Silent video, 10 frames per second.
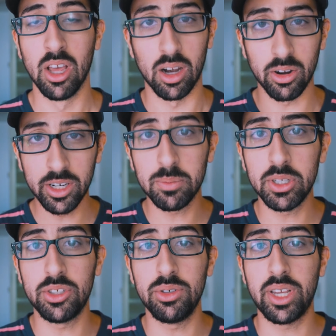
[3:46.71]
Learn as
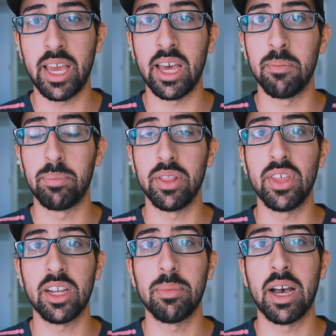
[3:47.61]
much as you can, but
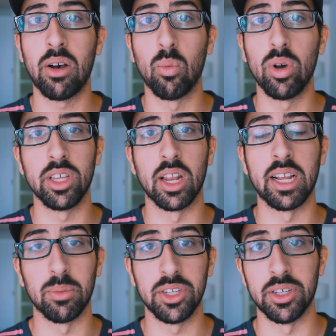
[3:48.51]
think about what you
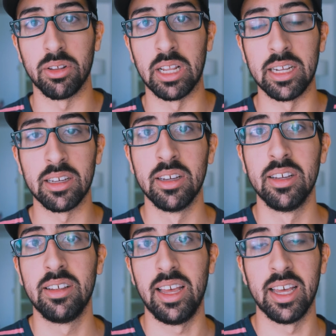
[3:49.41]
like and what you don't like,
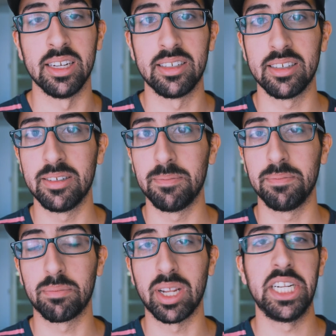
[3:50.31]
and
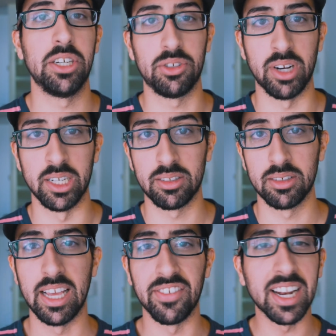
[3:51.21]
play to your strengths.
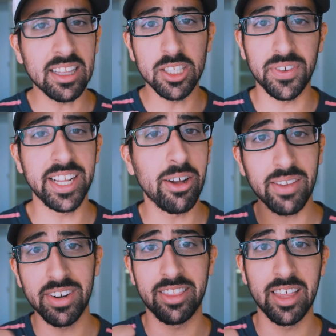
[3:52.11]
If you like this video,
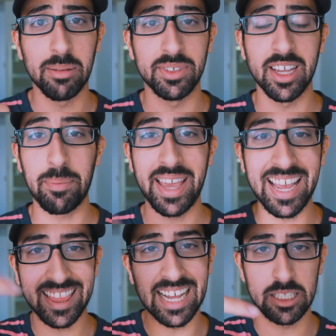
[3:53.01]
give it a thumbs up,
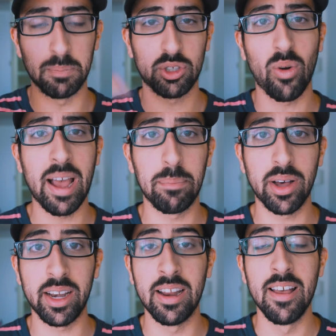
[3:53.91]
hit that subscribe
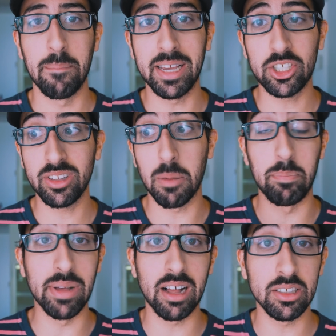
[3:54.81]
button, make sure the
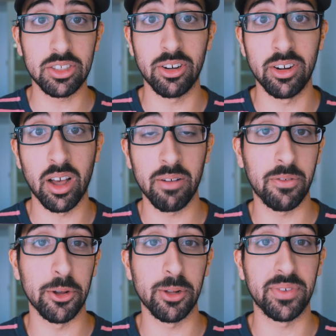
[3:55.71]
bell is turned on
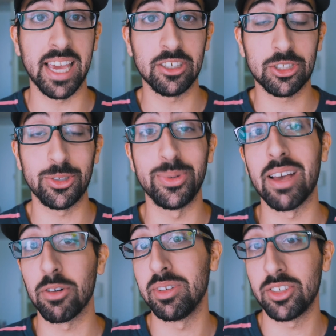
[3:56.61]
for notifications so you
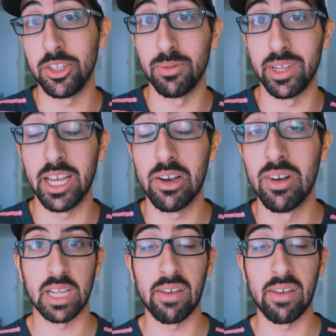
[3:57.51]
never miss a new video.